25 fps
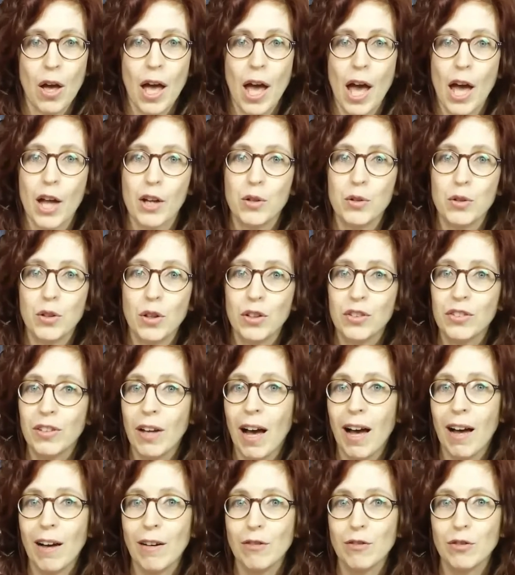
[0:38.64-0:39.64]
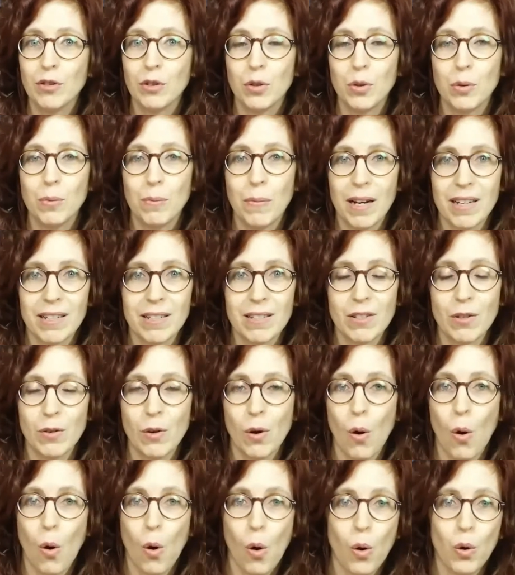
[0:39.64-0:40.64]
And you don't have to
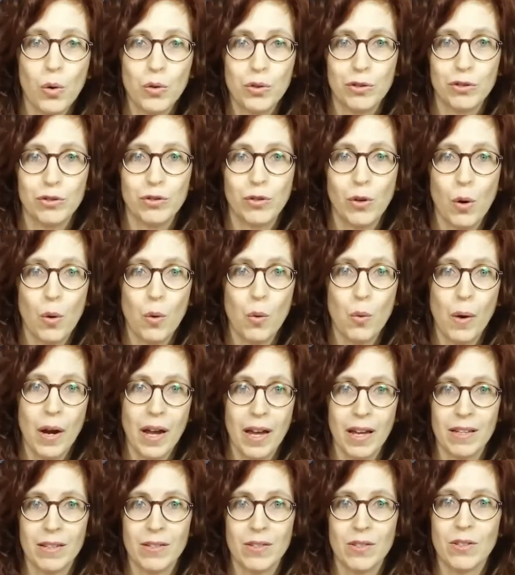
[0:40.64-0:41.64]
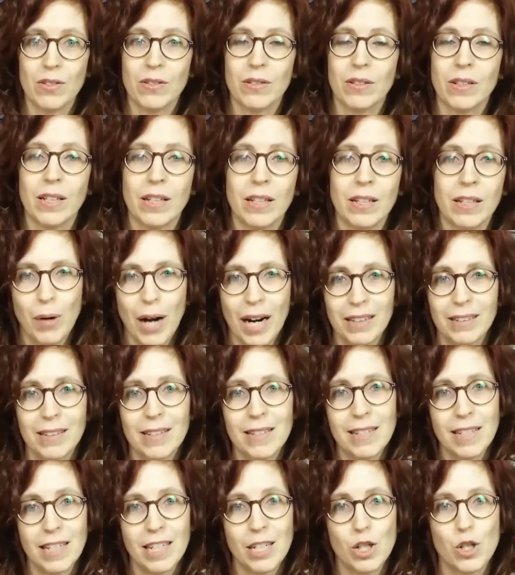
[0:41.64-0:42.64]
master all the 4 ways.
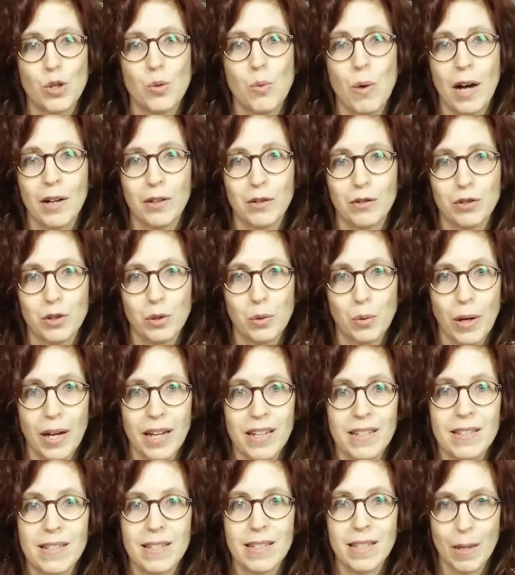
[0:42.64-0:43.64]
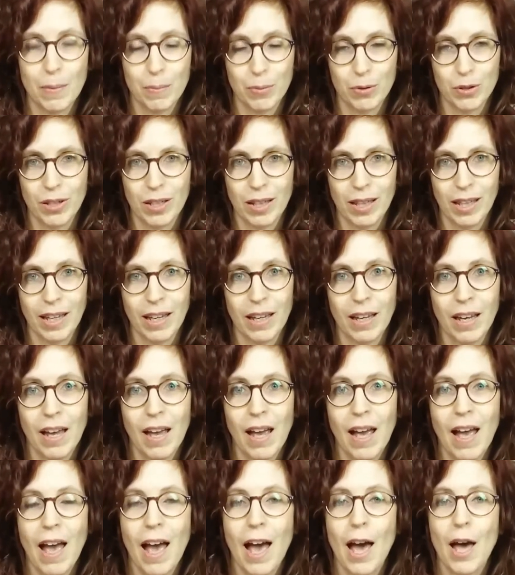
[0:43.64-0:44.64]
Practice each one of the ways separately
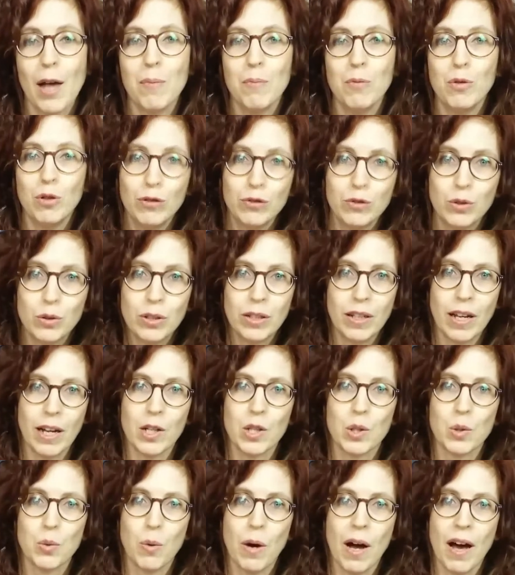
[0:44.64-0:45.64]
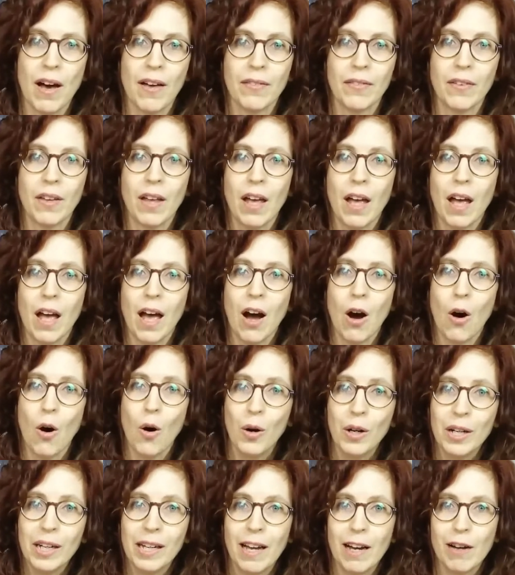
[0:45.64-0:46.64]
and move to the next one
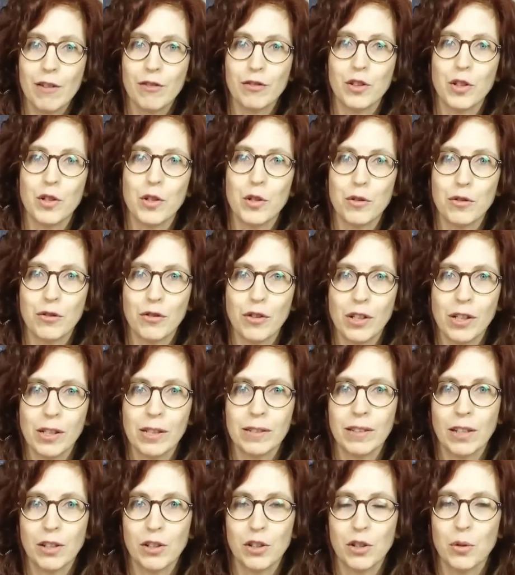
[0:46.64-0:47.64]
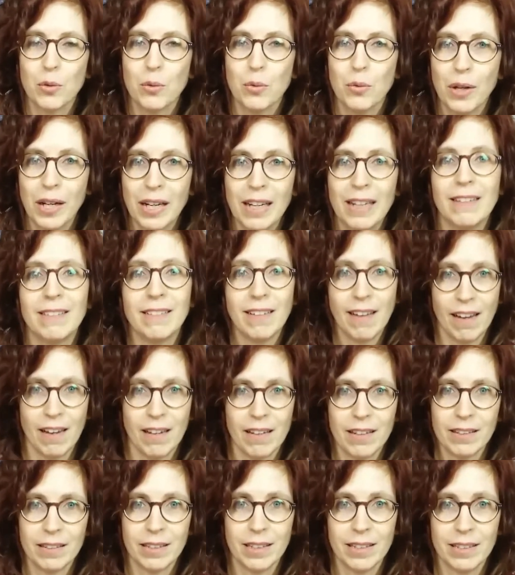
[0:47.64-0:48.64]
only after you feel that you really
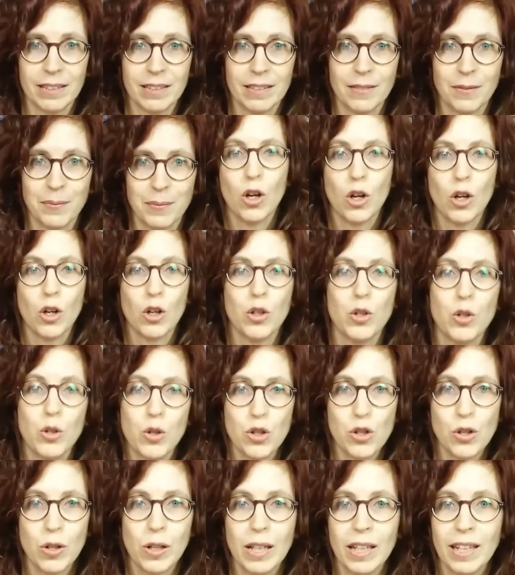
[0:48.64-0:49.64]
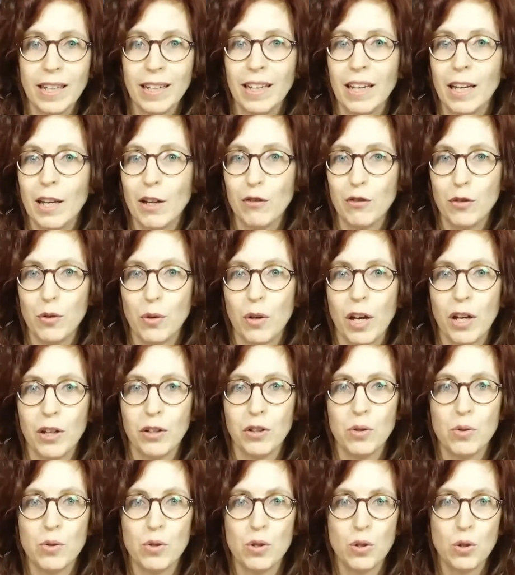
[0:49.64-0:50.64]
take it in. Usually, if you
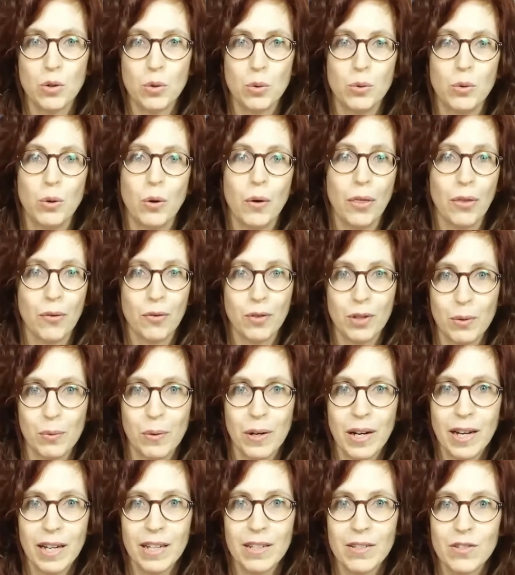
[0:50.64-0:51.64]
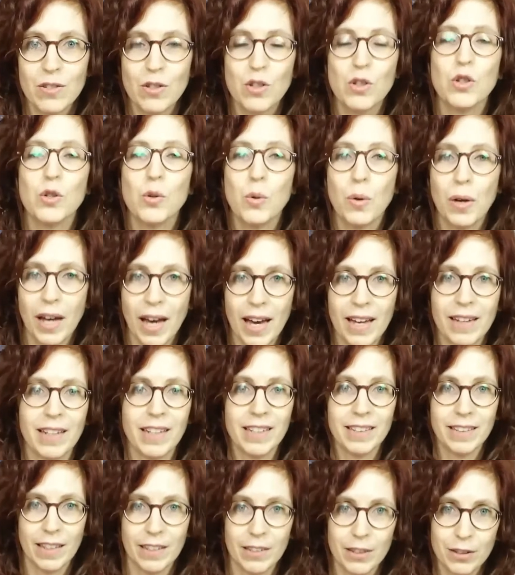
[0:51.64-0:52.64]
can use 2 or 3 ways, you can
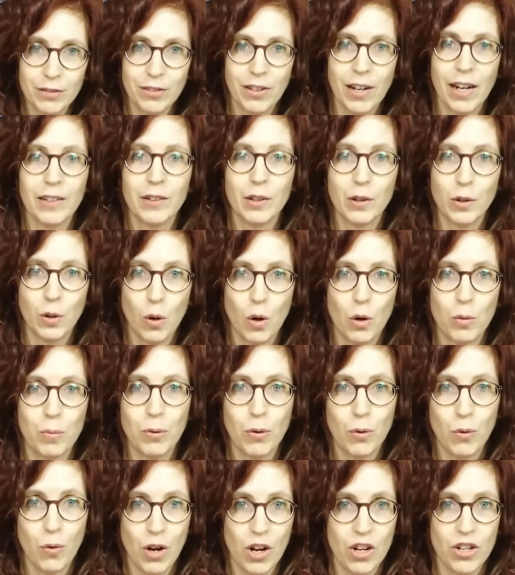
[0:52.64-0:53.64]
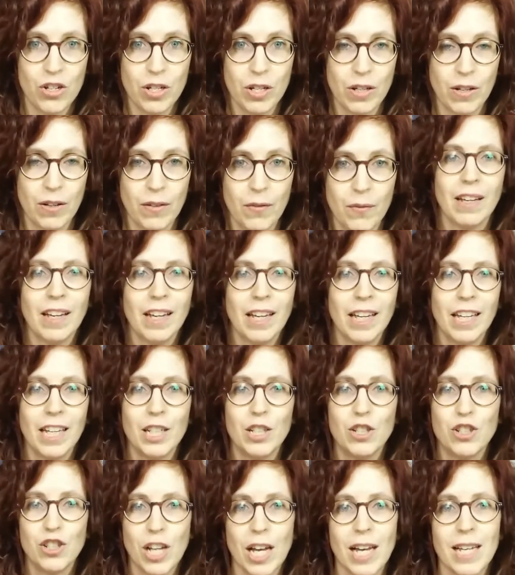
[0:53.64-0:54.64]
identify the chord progression.
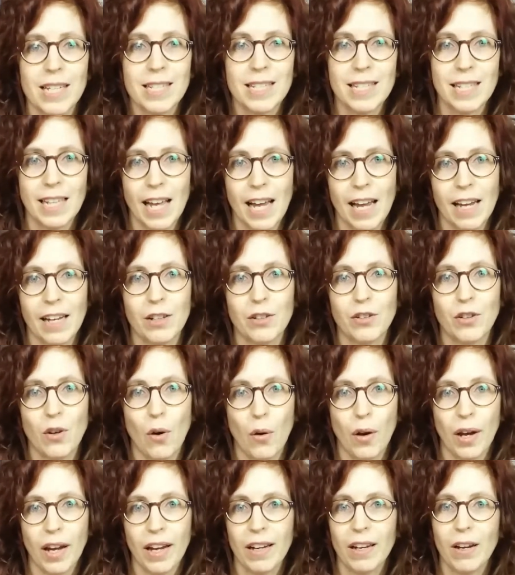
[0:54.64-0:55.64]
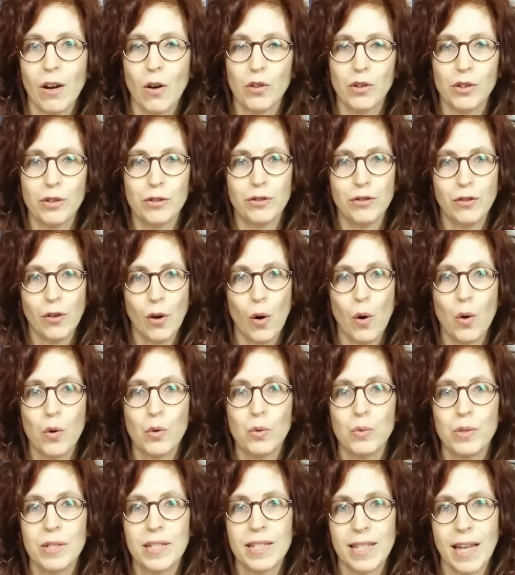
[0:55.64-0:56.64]
It's just like talking on the
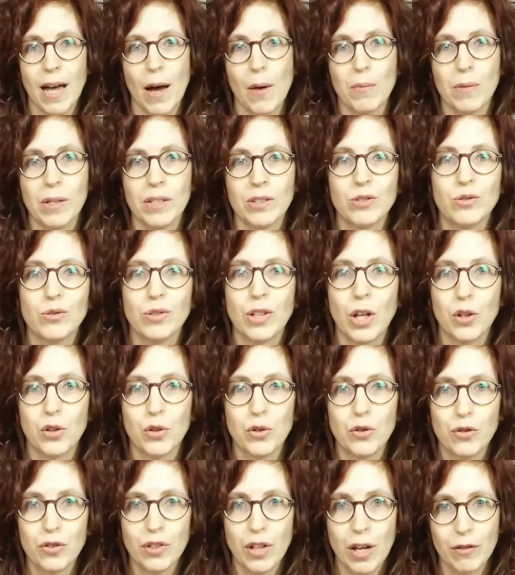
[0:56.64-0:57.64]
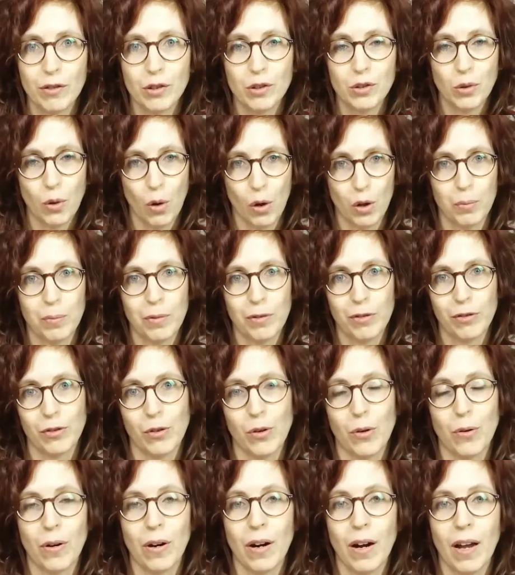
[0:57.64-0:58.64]
phone with someone that you've never talked
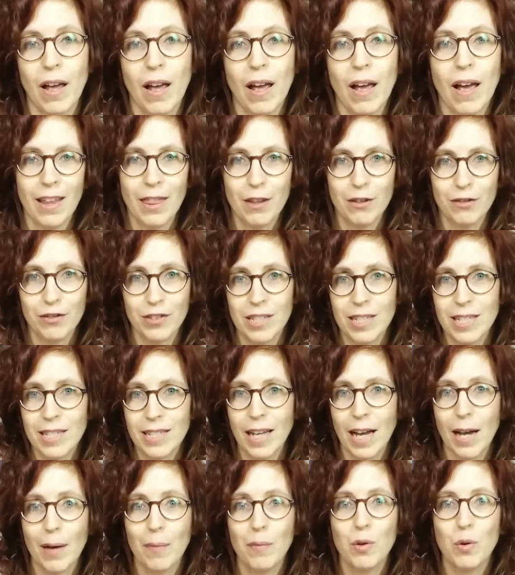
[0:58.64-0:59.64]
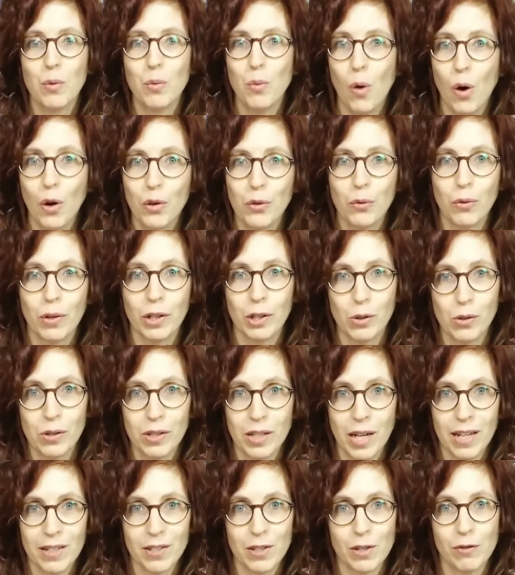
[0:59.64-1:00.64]
before. At the first time, you won't
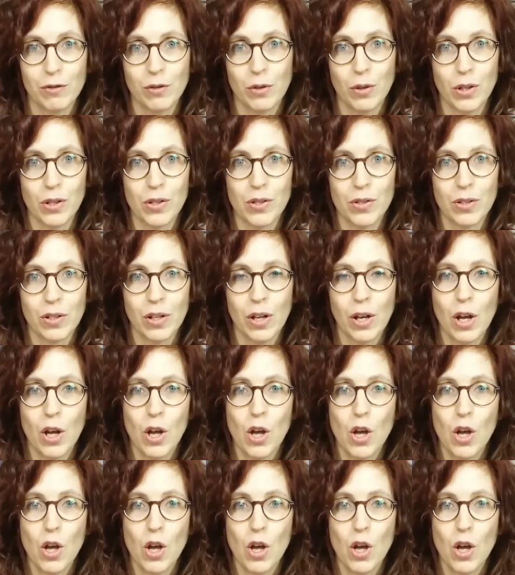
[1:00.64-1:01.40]
recognize the voice.